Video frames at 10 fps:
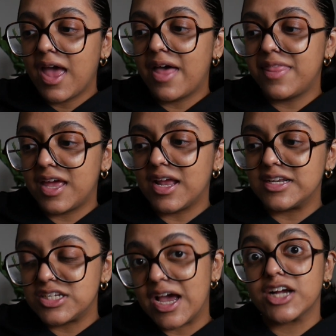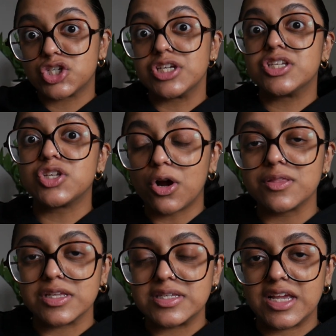And then I need to actually
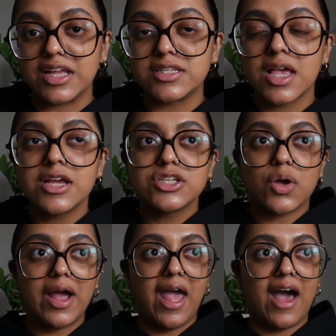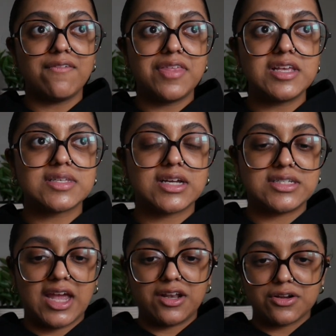start the seeds. So I have these
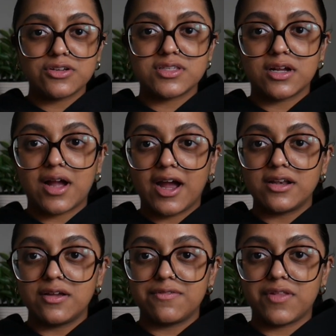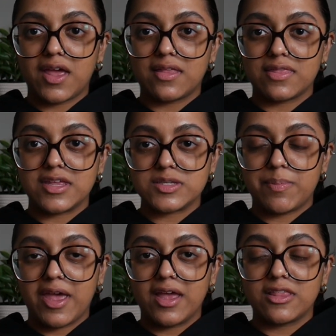containers, they're kind of like this
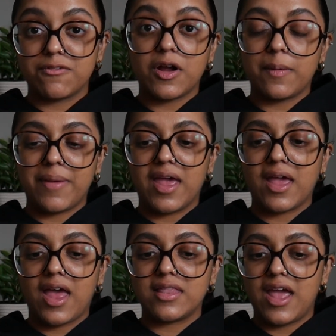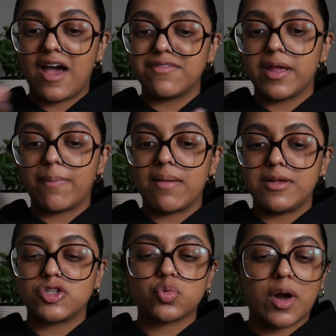big, they're very big, and they have like
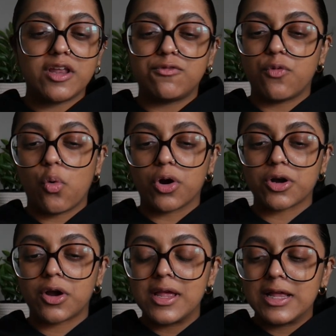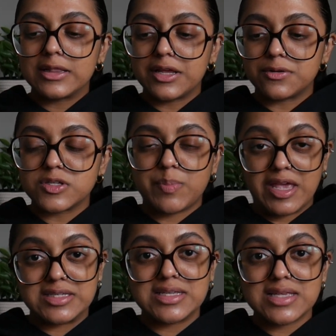maybe 24 little
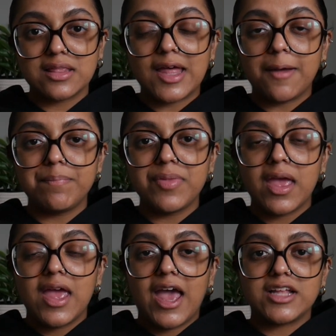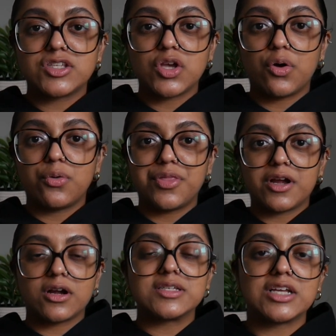spaces in them. And so
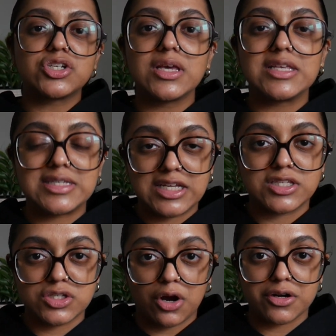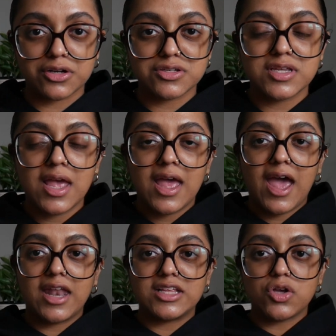they're essentially seed starters,
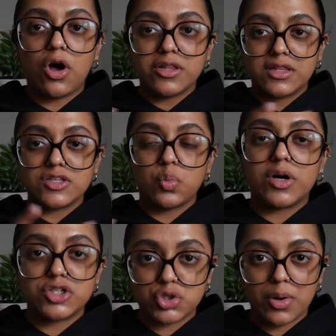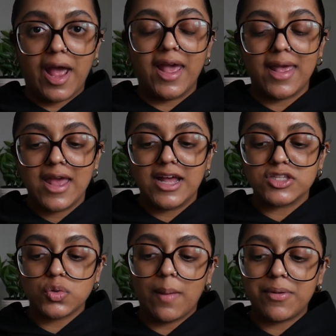and it's all in this one tray. And
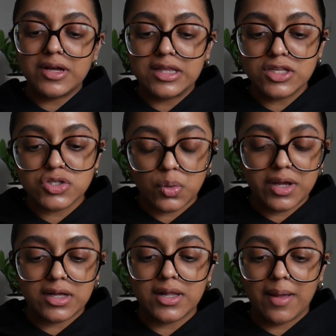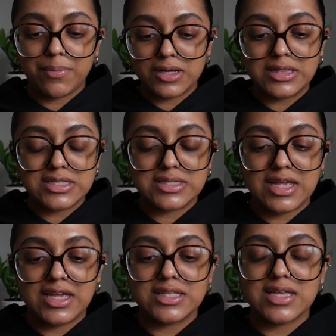so I put in the soil, I put in the
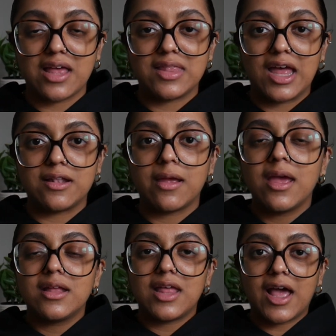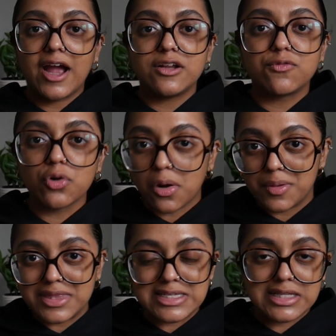seeds, and then they kind of grow
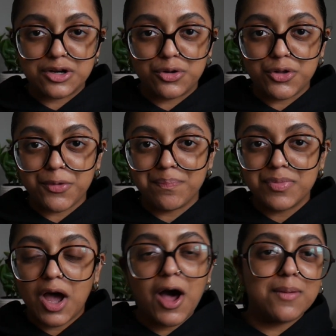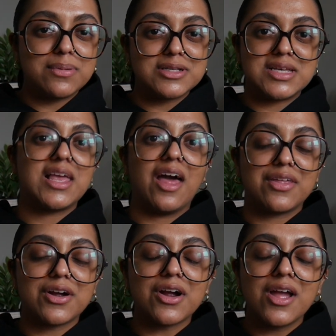in this little hub
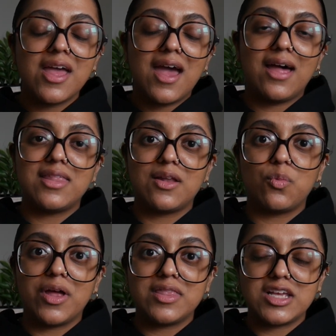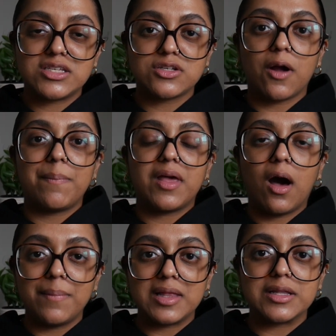together. And then when they start
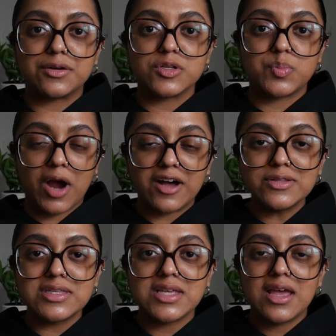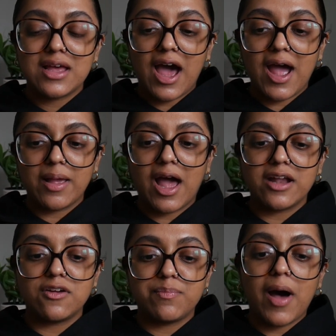becoming little sprouts, I
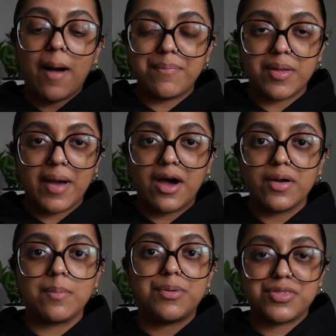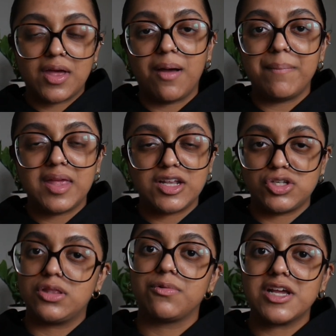kind of pop them out and put them
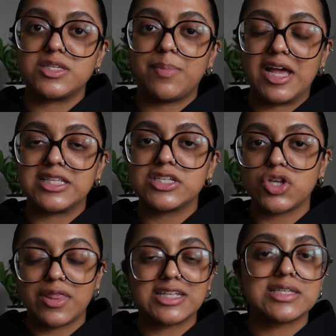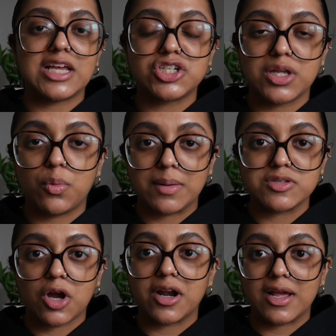into the raised beds. So that's essentially what I'm
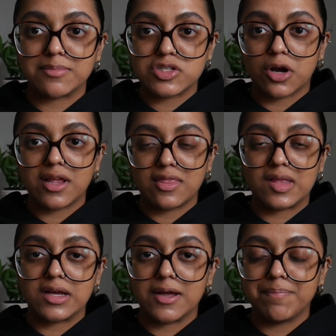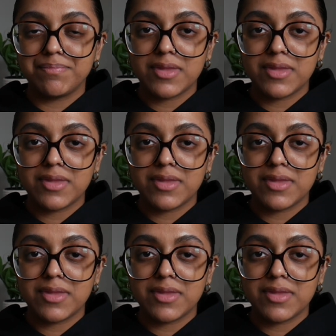starting. I'm starting the